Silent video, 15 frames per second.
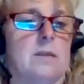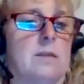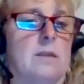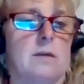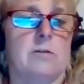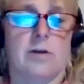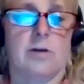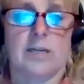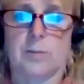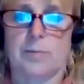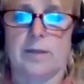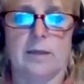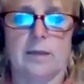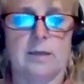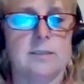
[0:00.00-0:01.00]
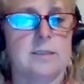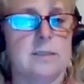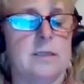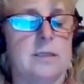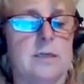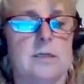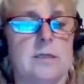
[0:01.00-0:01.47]
your SPN is
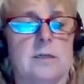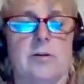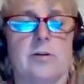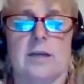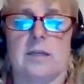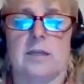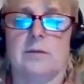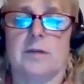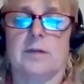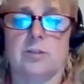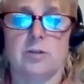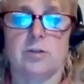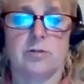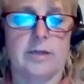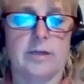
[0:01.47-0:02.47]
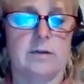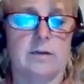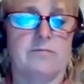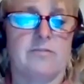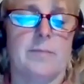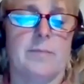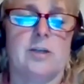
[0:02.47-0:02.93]
in there, your academic degree and
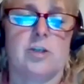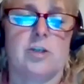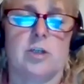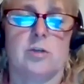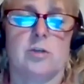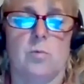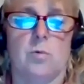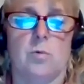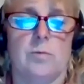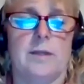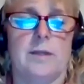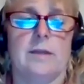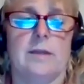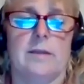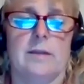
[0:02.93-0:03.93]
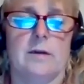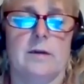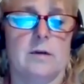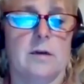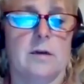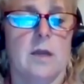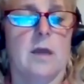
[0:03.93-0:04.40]
information would be in
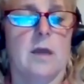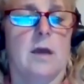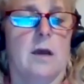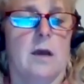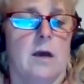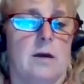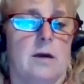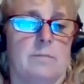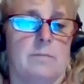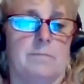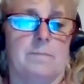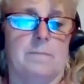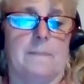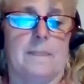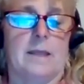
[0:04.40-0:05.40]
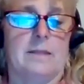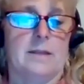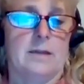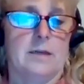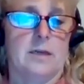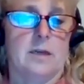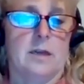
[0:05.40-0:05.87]
there, and
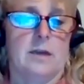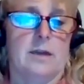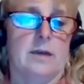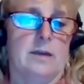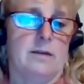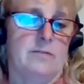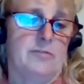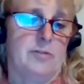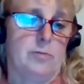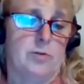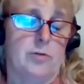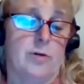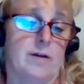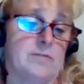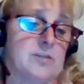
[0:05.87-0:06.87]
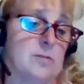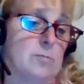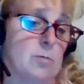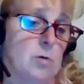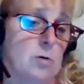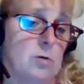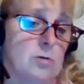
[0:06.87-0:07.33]
then if you do have some
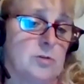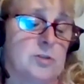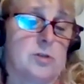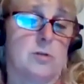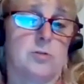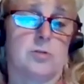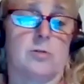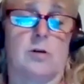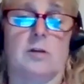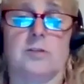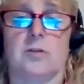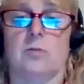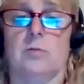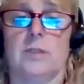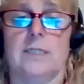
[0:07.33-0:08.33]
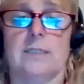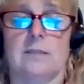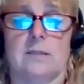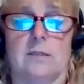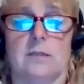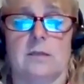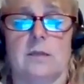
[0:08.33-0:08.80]
roles, those are also
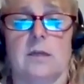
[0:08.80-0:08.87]
listed.